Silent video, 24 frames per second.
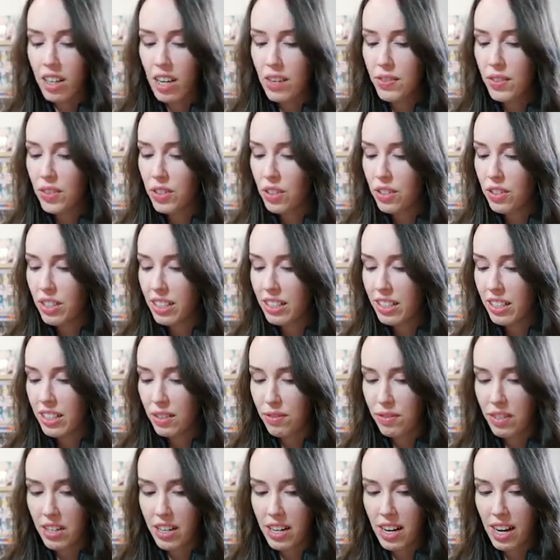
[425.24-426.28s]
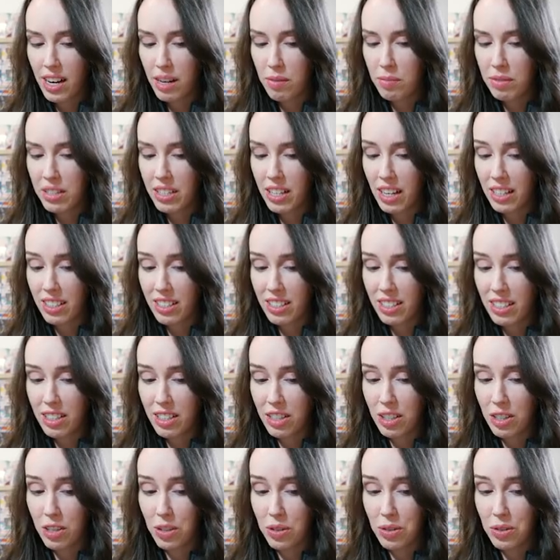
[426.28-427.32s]
even though these are different names they
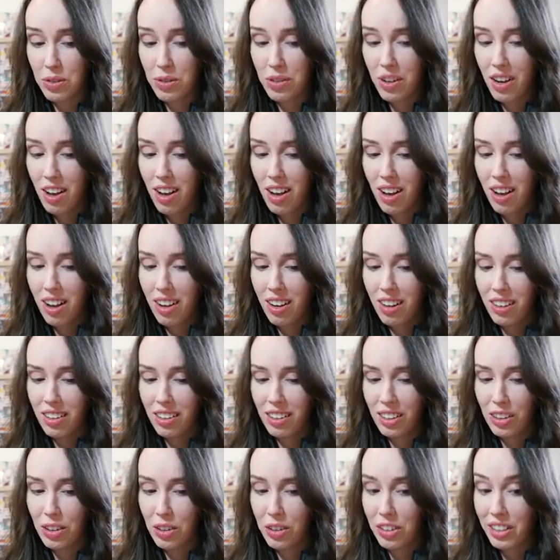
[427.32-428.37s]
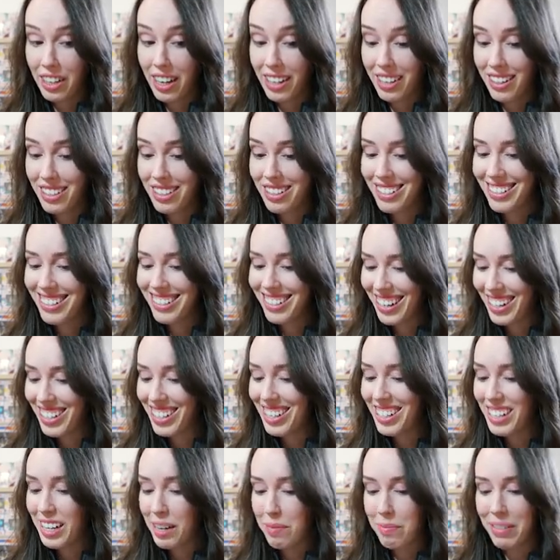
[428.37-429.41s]
still look like such
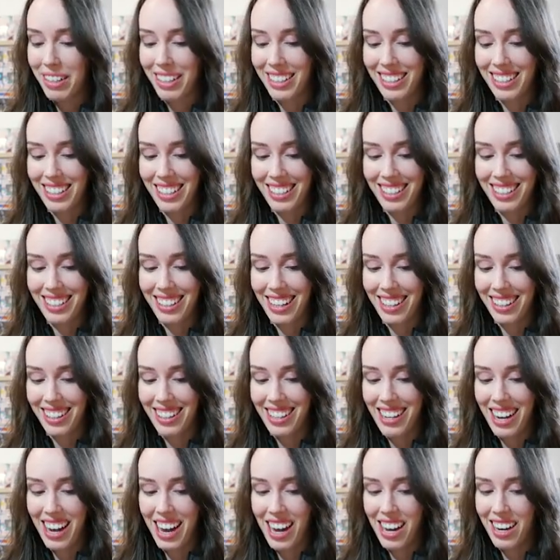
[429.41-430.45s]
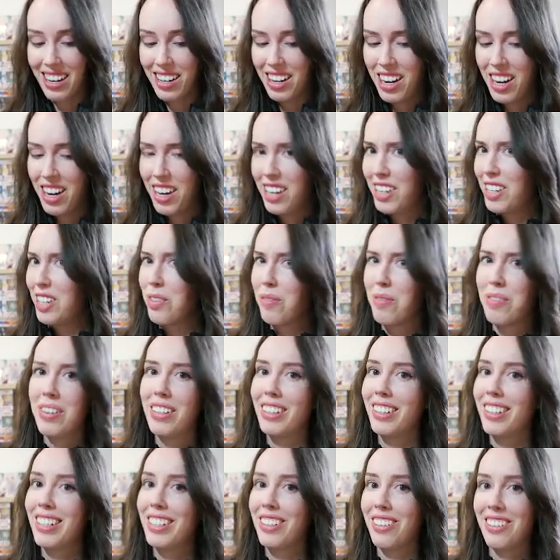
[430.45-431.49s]
an epic set together and you
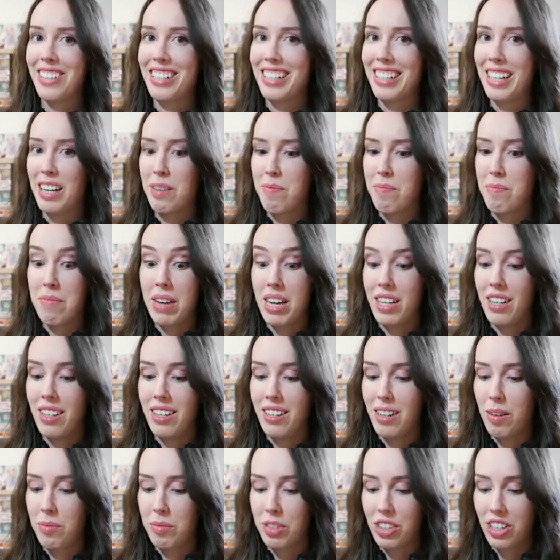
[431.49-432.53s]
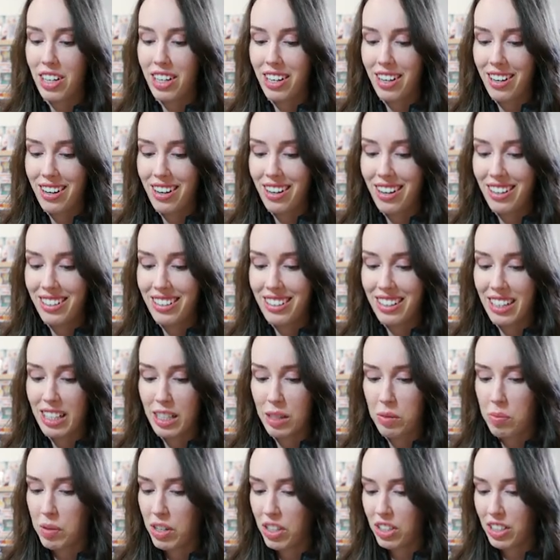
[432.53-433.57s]
really don't see many yamcha cards
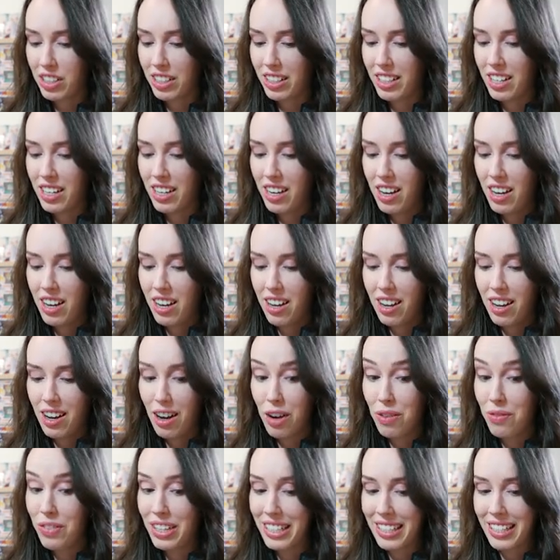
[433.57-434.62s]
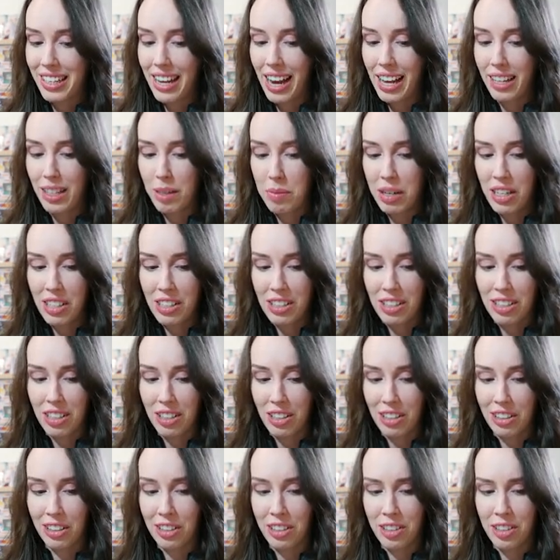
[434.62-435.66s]
especially of this caliber
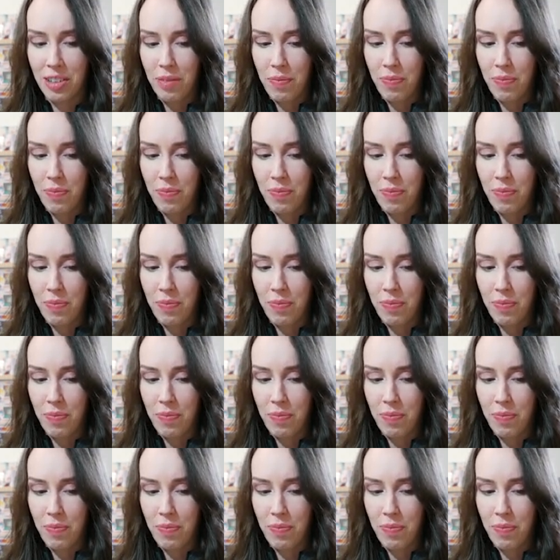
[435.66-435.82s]
so